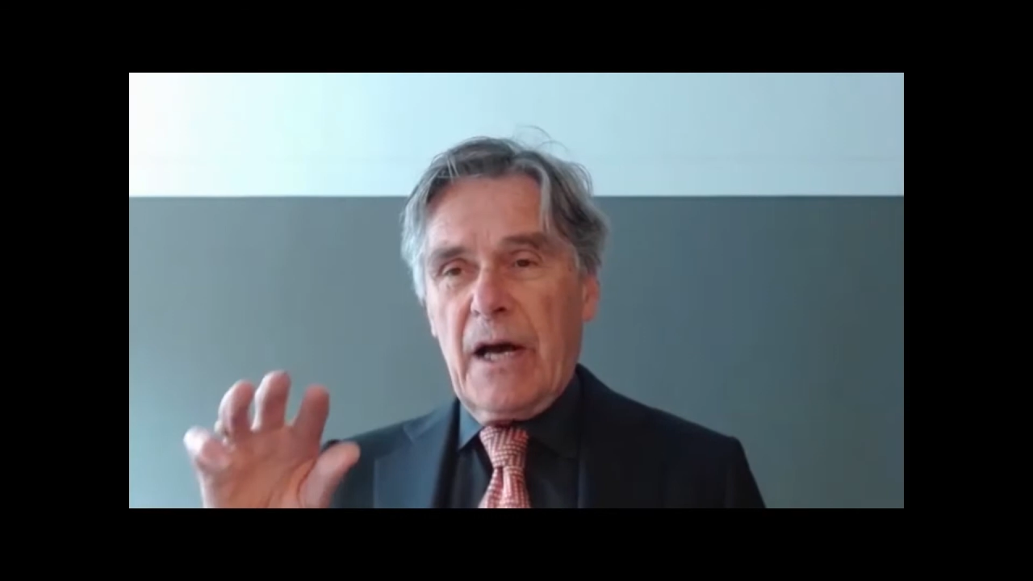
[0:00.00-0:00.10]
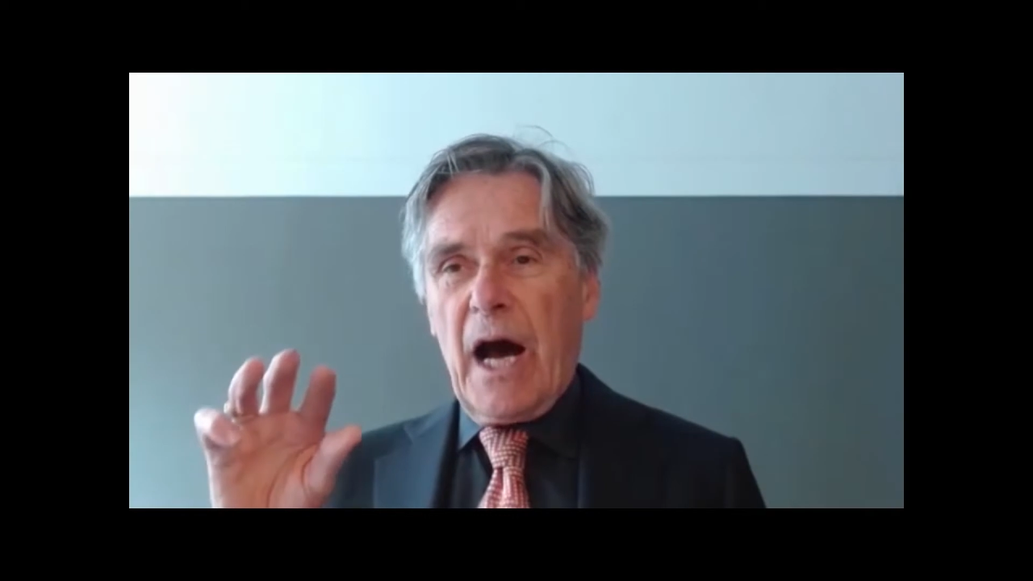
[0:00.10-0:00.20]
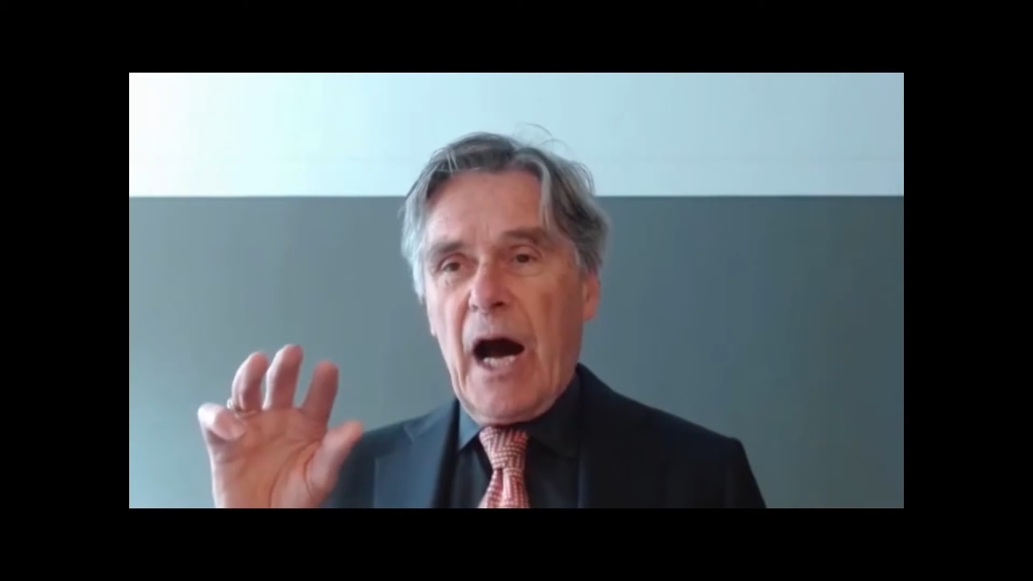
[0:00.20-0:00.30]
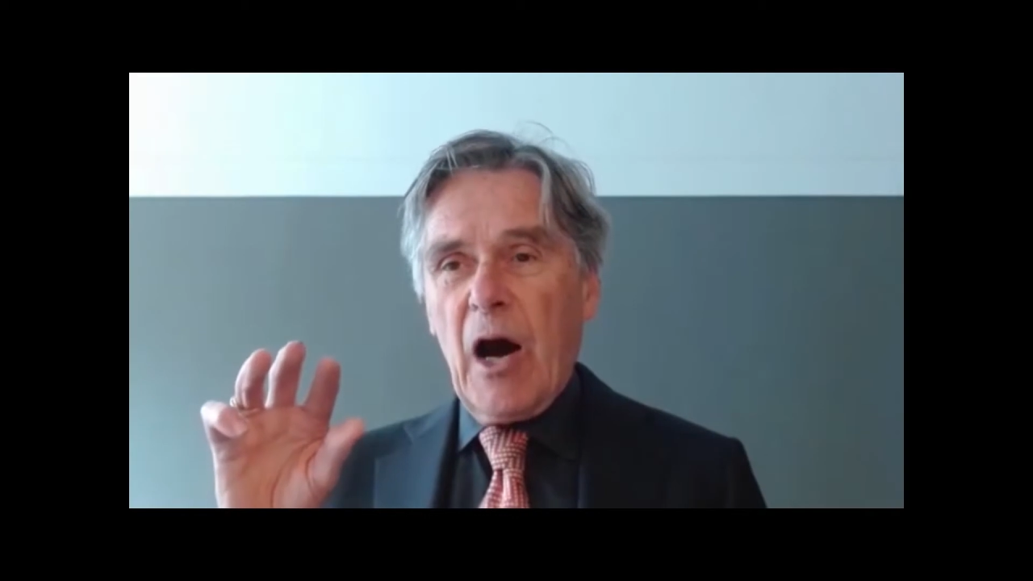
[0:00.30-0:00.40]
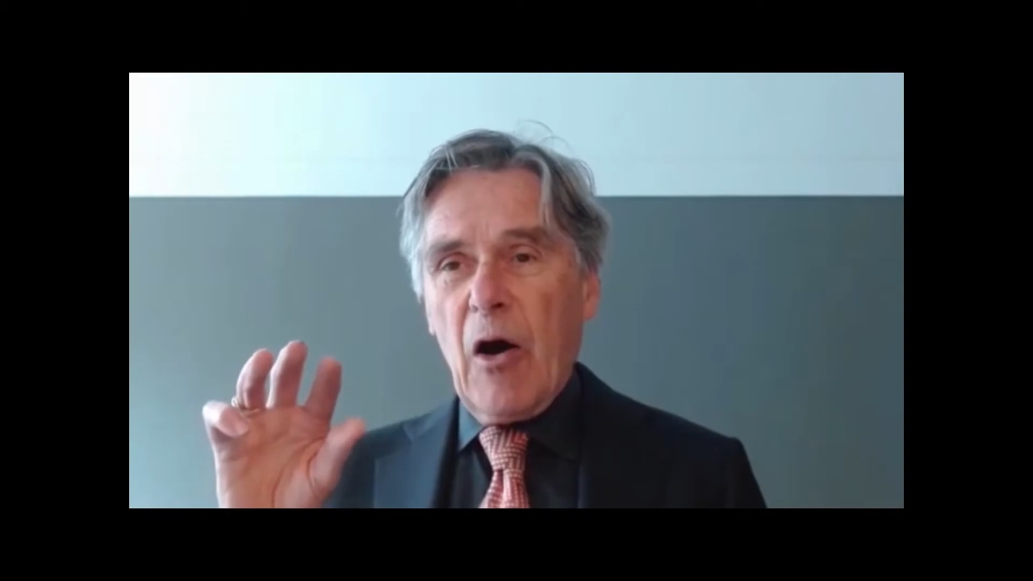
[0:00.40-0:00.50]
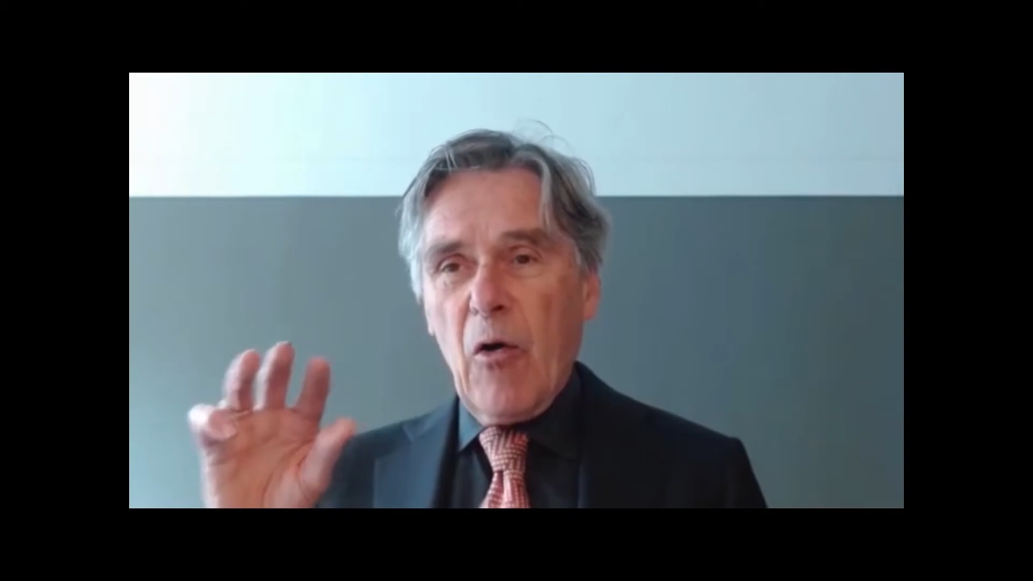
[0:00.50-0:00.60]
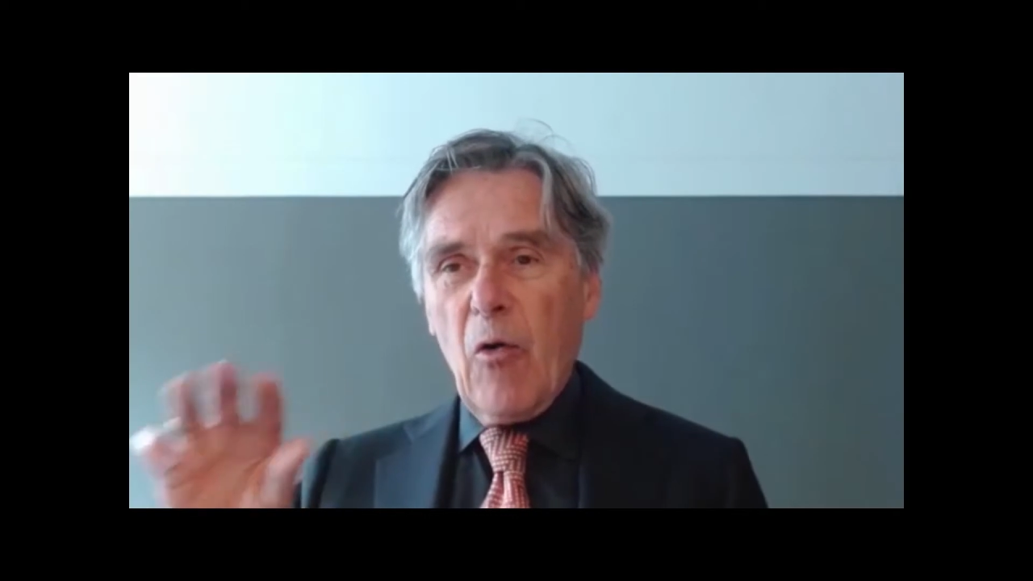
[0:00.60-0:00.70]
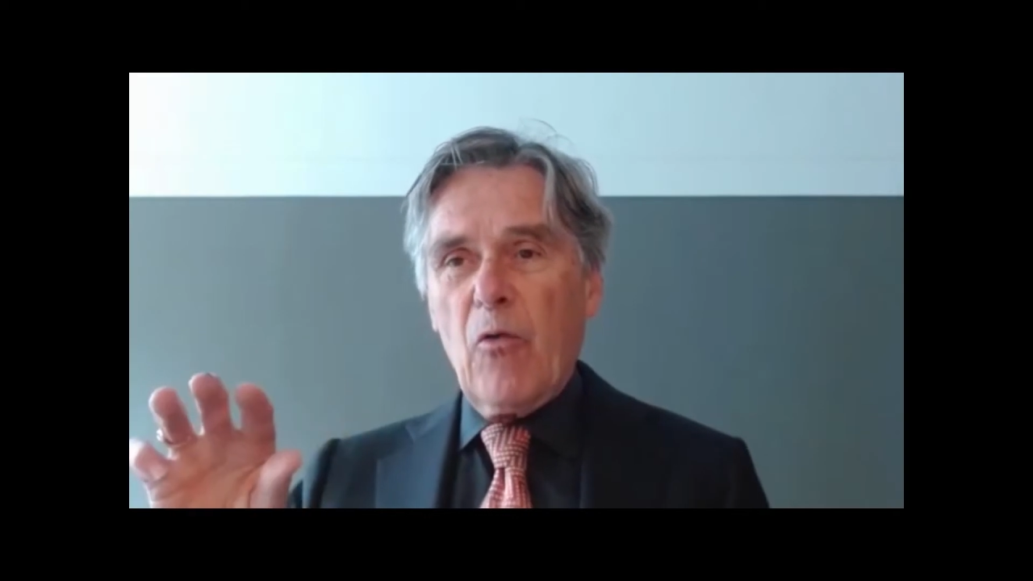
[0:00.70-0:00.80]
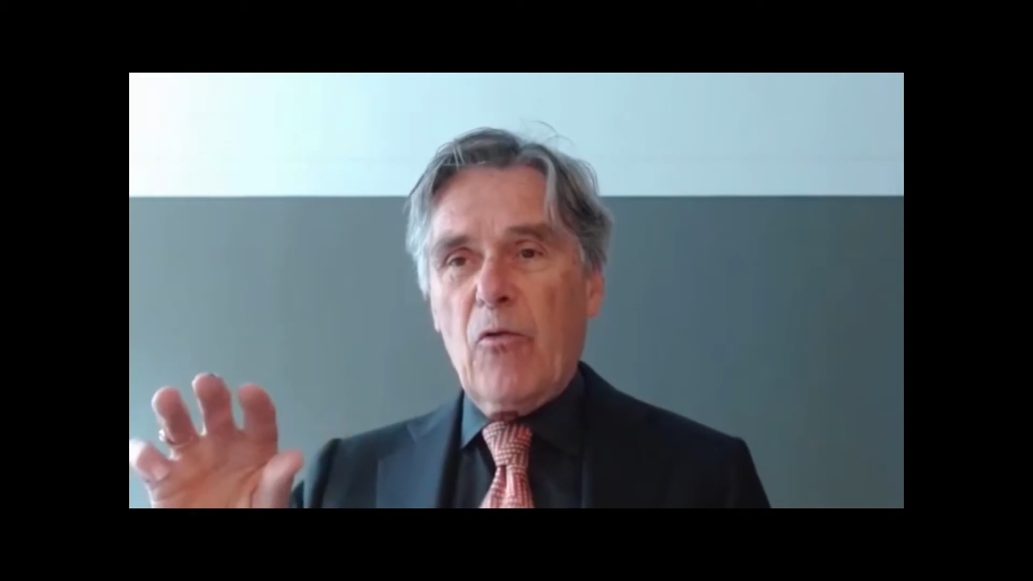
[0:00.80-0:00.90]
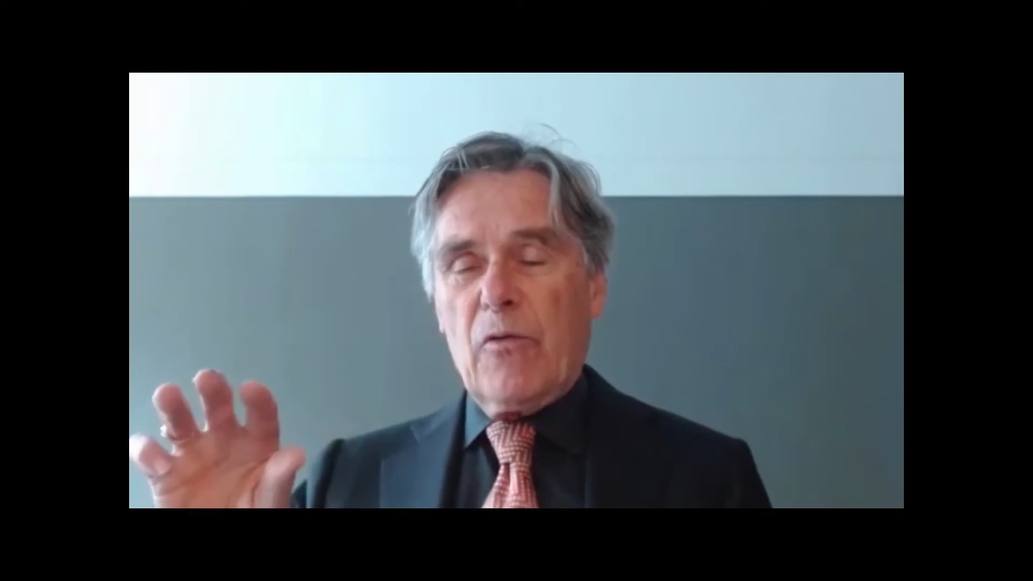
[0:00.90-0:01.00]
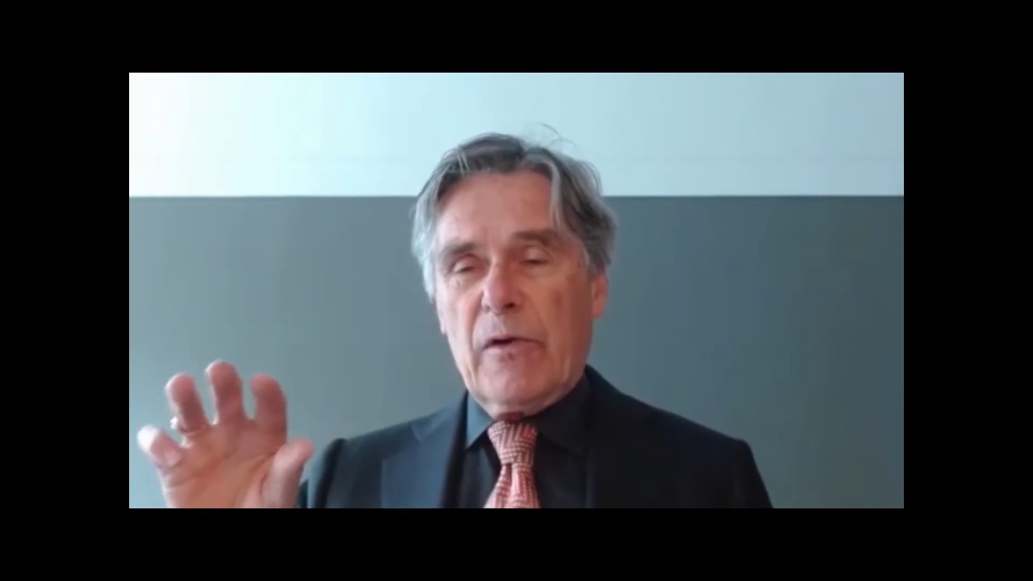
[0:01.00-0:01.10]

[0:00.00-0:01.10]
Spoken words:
how